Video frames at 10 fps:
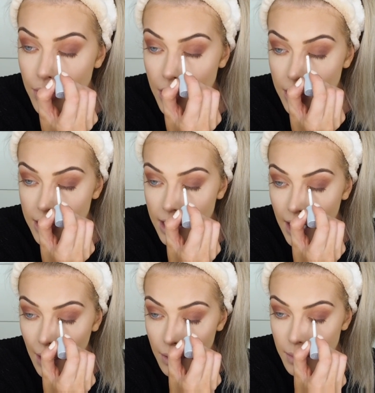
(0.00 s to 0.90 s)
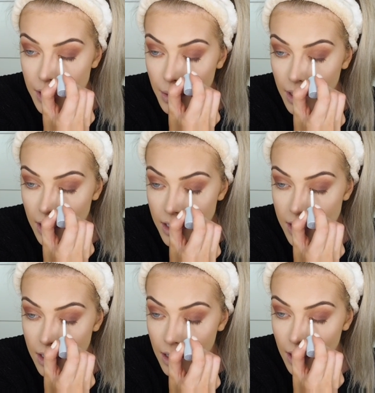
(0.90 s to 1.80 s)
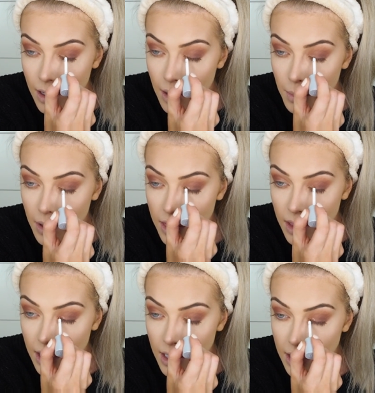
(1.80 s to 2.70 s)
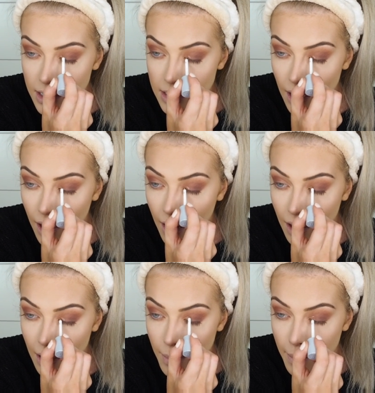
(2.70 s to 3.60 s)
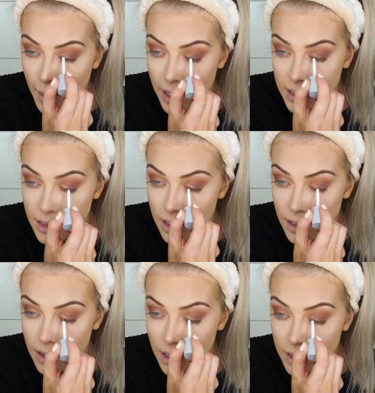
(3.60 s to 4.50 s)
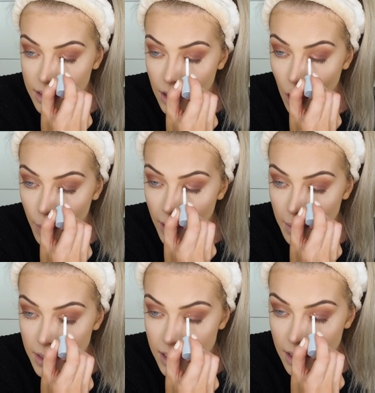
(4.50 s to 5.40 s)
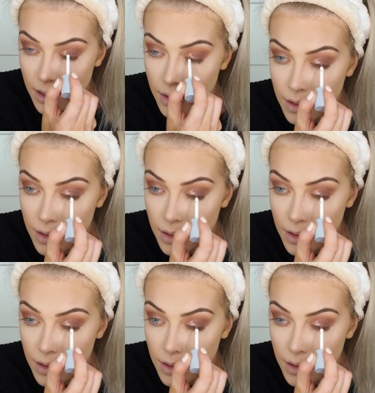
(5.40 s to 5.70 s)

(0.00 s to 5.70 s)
You'll see now when I'm doing it. But these are amazing. They're so pigmented.